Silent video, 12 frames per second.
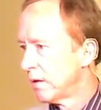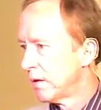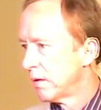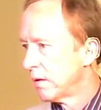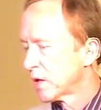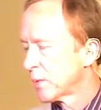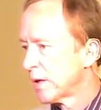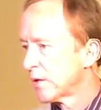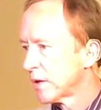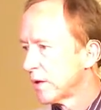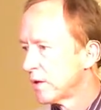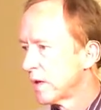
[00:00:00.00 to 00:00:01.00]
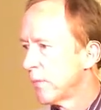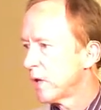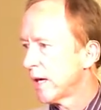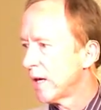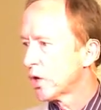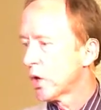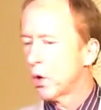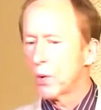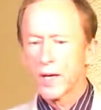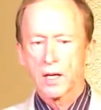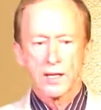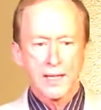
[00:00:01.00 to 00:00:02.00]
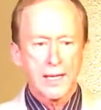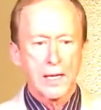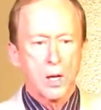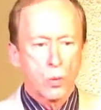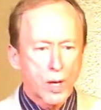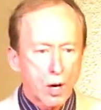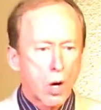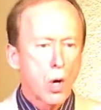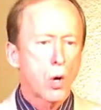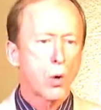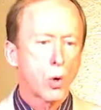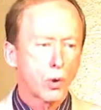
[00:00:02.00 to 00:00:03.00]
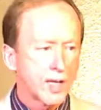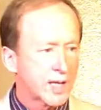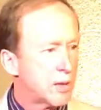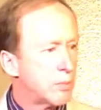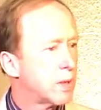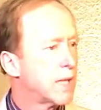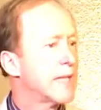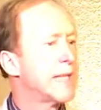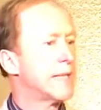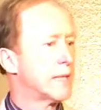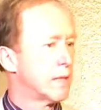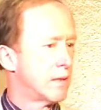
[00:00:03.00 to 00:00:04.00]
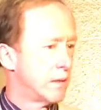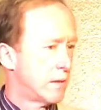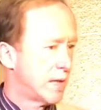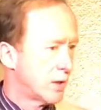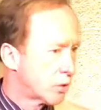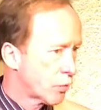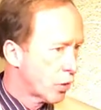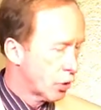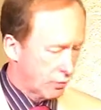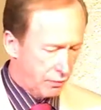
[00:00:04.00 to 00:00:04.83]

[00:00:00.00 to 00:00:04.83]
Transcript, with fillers: spelled W H O L E. We are whole and complete in truth.